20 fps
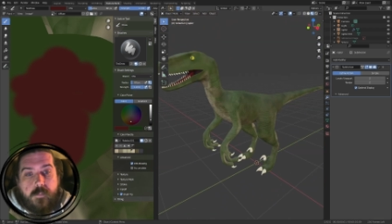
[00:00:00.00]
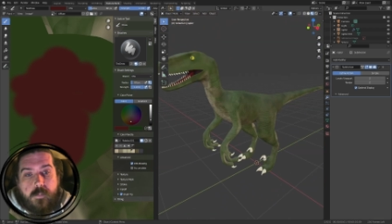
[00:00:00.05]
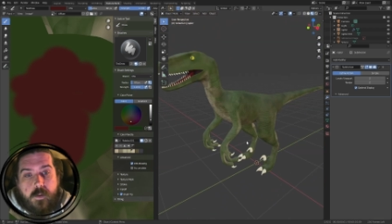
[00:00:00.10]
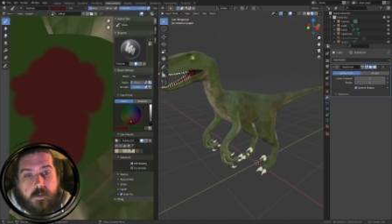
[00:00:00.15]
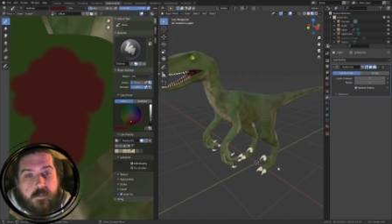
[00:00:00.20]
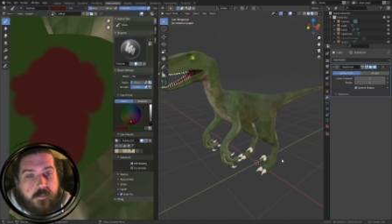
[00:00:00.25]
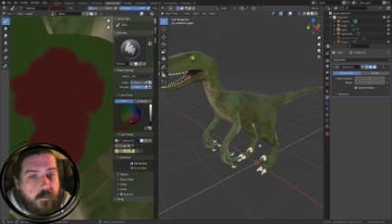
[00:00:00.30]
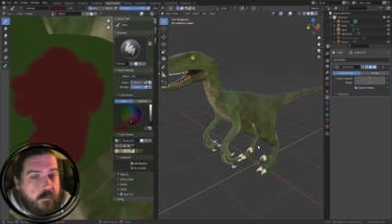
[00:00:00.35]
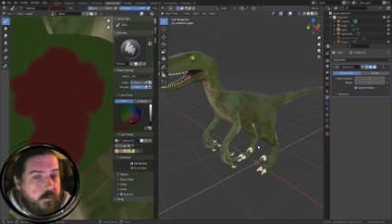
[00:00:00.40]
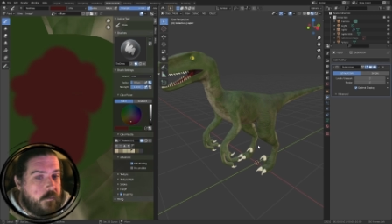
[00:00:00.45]

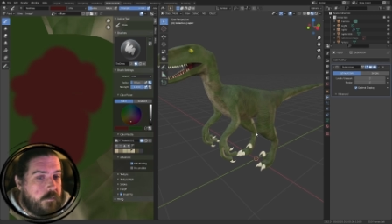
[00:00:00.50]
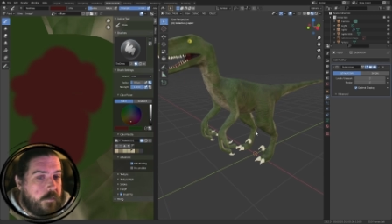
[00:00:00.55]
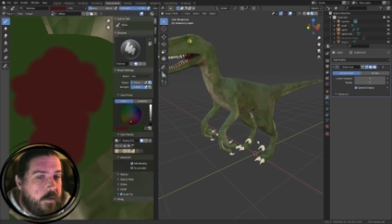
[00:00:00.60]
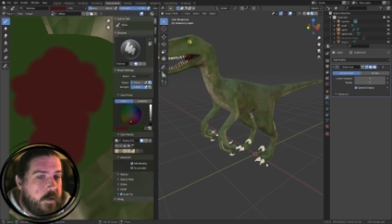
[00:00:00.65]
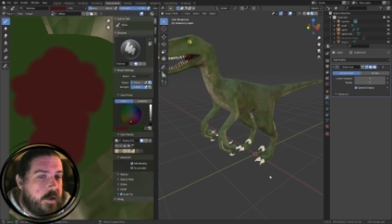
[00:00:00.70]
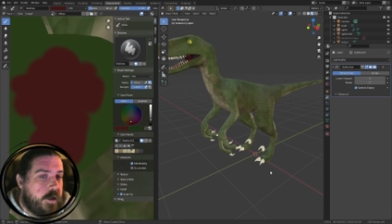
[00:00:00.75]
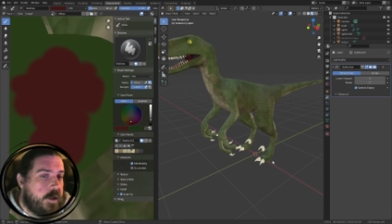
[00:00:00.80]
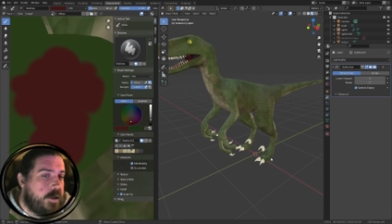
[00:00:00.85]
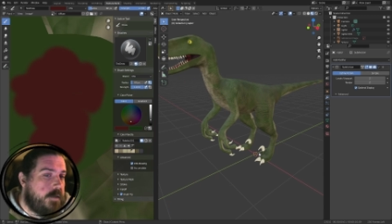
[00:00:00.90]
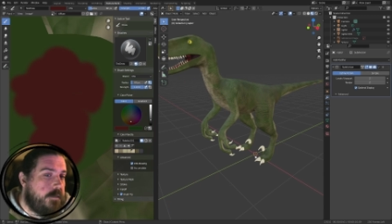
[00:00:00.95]
So I just want to
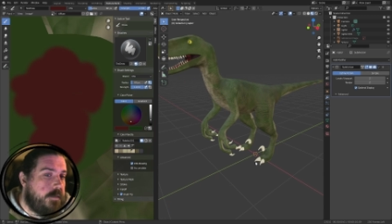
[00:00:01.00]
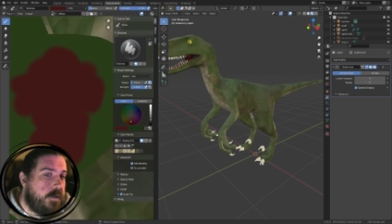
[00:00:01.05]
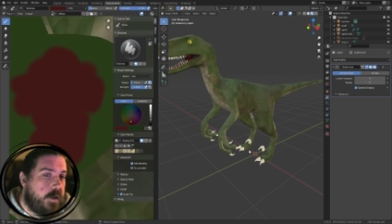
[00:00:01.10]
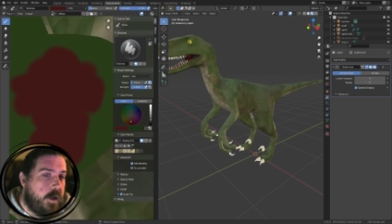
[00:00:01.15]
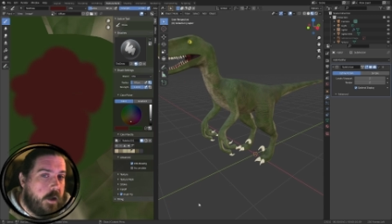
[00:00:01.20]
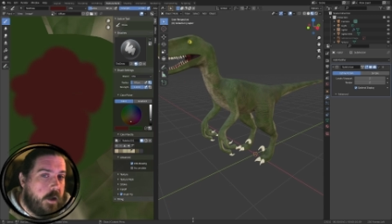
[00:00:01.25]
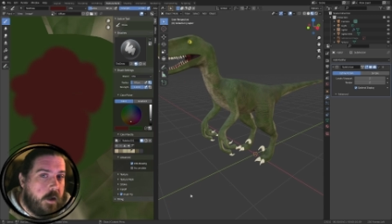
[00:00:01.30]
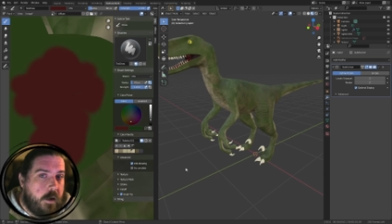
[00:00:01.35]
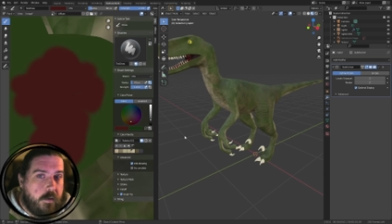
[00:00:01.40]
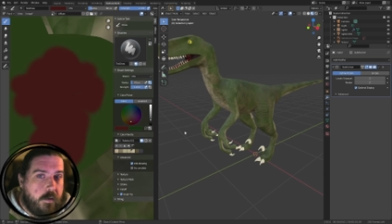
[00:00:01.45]
touch up the
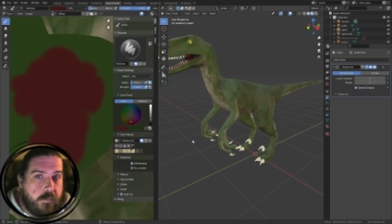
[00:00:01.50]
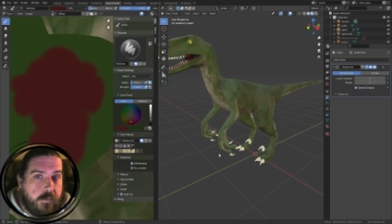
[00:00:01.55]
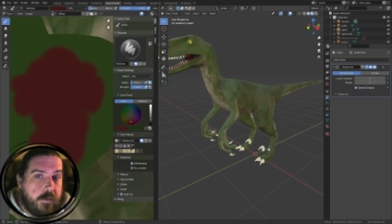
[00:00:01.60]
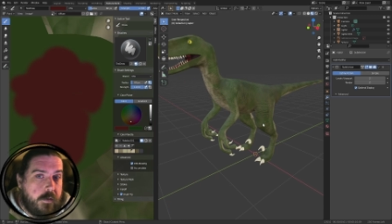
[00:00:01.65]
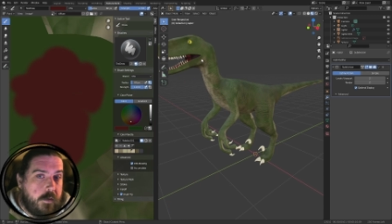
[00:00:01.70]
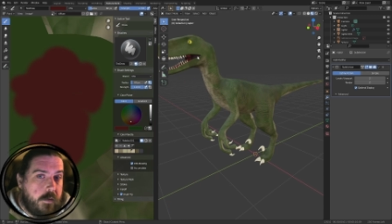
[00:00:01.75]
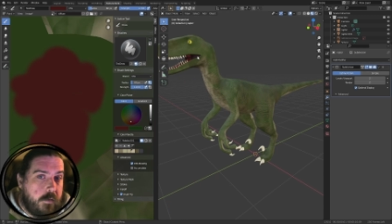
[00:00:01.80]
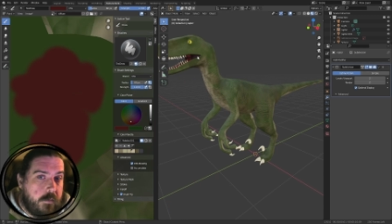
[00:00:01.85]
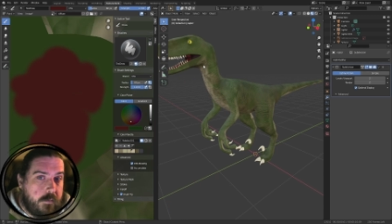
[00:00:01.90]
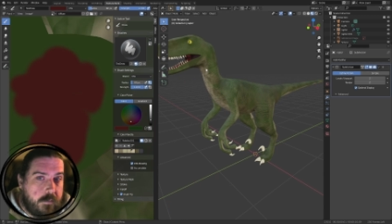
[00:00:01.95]
color on the
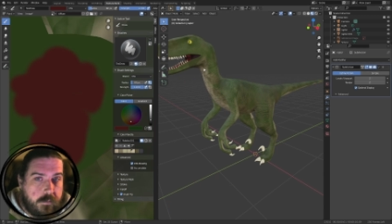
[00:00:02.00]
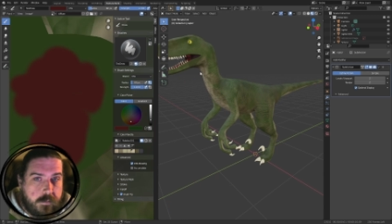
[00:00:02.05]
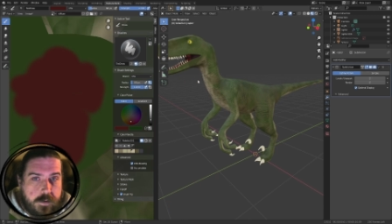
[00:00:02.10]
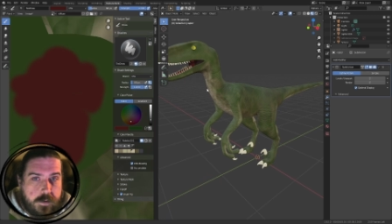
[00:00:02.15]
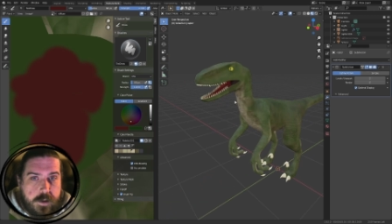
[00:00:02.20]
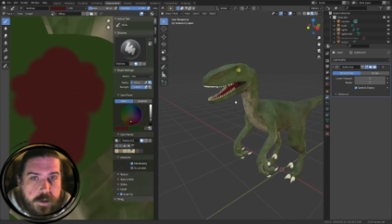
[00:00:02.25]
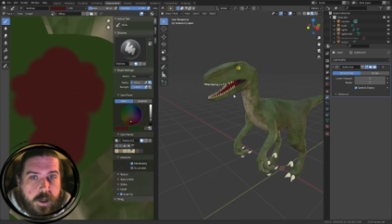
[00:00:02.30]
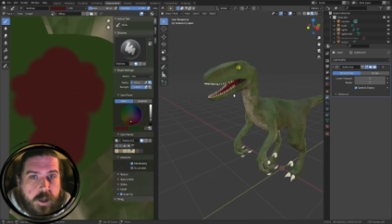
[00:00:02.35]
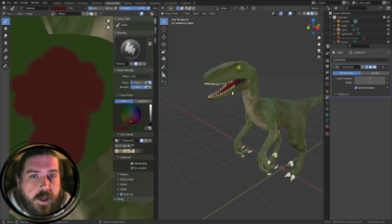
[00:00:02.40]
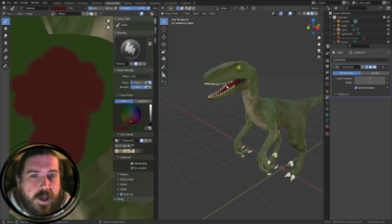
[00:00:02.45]
claws
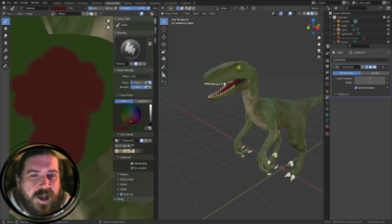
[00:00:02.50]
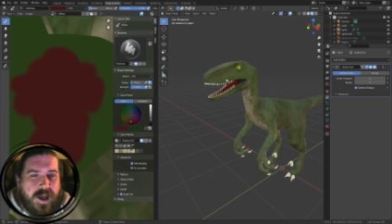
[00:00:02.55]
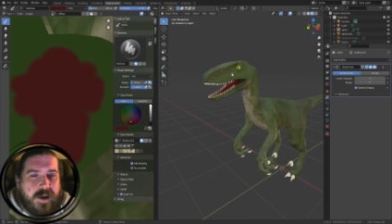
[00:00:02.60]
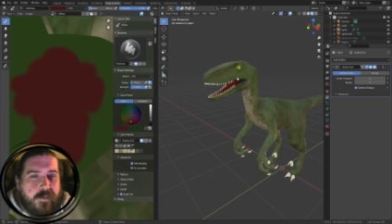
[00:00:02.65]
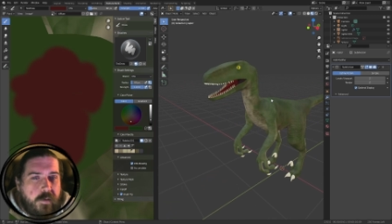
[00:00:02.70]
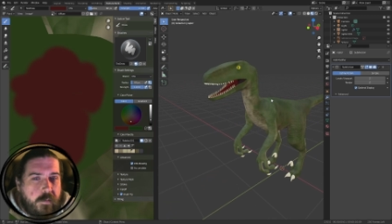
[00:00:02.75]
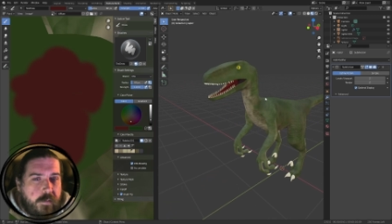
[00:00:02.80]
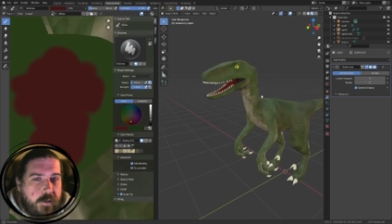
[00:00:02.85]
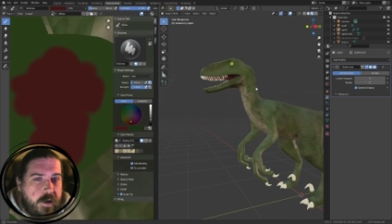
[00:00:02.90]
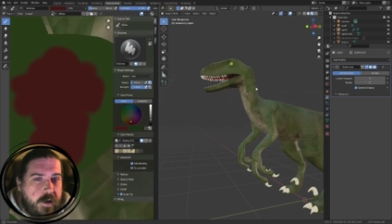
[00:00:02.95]
and
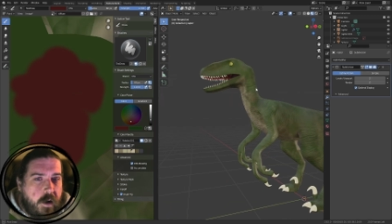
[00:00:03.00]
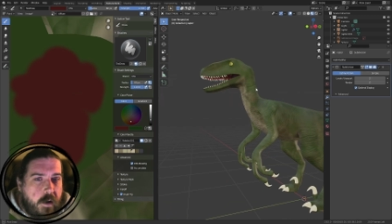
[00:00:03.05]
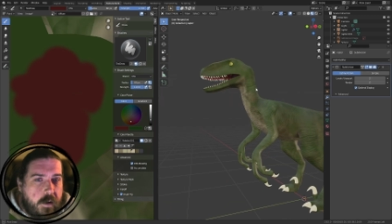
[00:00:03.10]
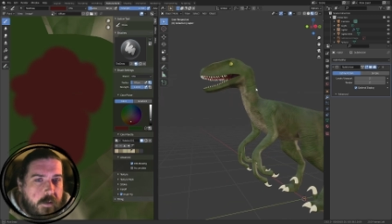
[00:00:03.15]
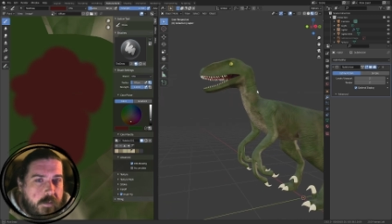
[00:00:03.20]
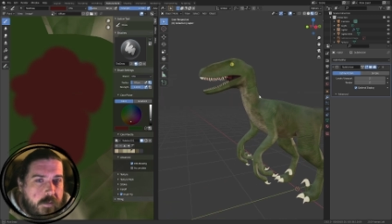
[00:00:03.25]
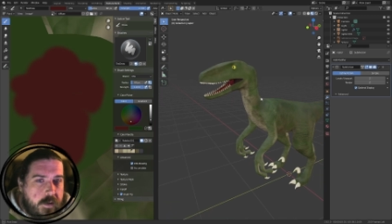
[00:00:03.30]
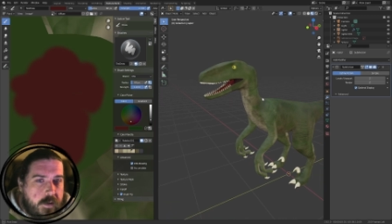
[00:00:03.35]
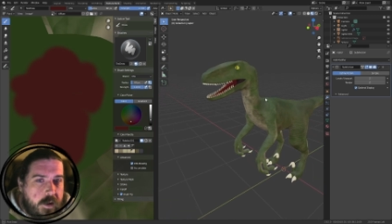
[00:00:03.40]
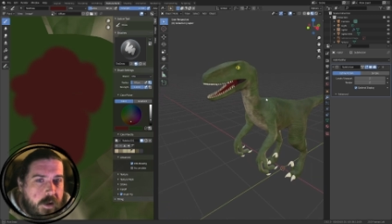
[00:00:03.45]
probably darken
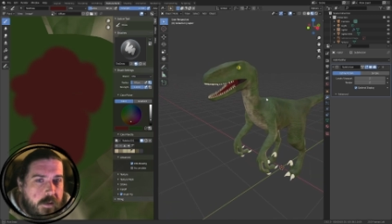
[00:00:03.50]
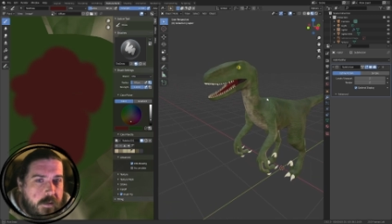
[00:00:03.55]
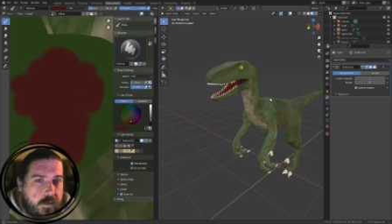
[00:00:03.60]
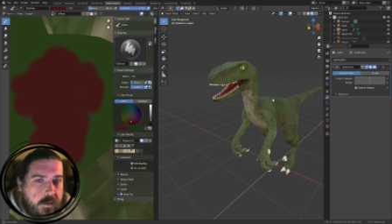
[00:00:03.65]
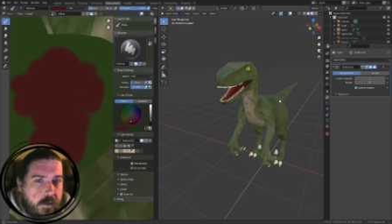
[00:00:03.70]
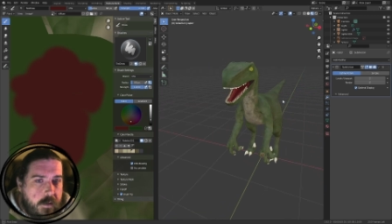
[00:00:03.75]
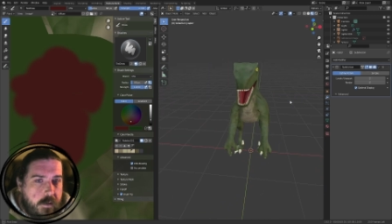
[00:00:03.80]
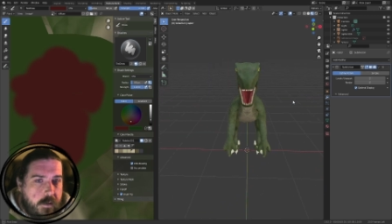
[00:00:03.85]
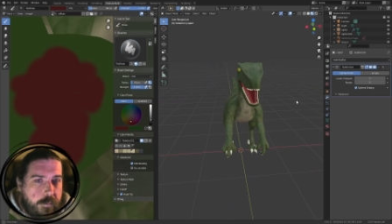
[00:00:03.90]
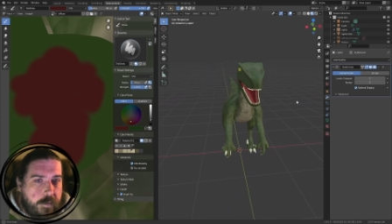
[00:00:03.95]
the teeth a
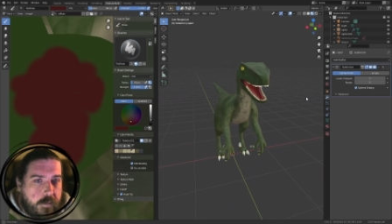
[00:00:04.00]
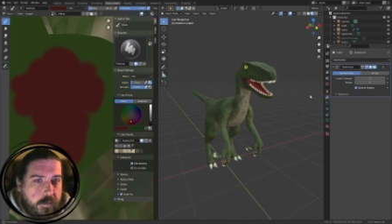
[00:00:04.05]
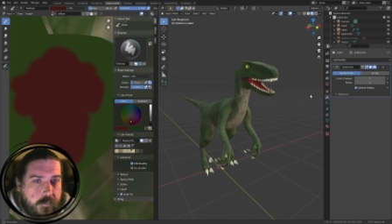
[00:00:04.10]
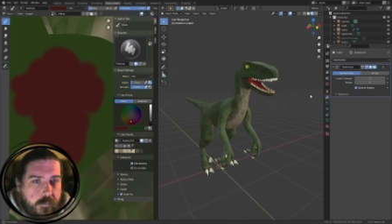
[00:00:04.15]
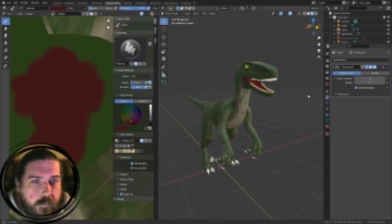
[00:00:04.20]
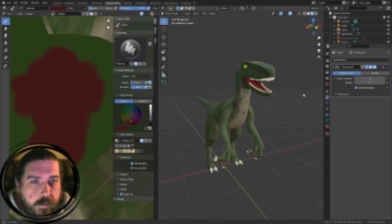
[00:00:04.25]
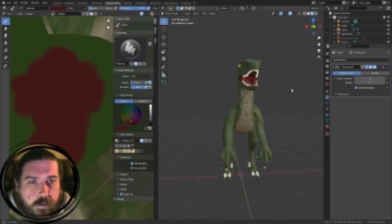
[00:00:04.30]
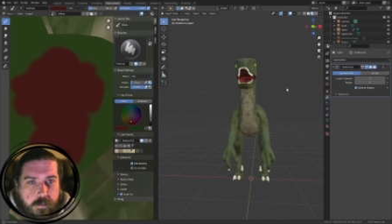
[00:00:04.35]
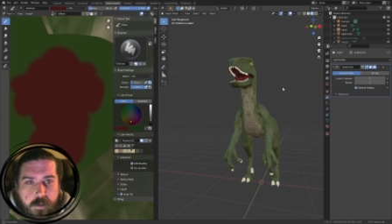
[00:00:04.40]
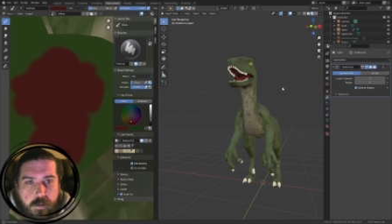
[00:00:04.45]
little bit as
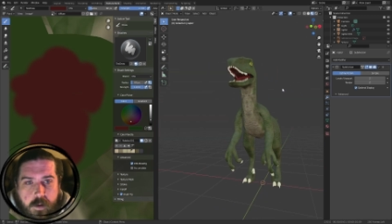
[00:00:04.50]
well.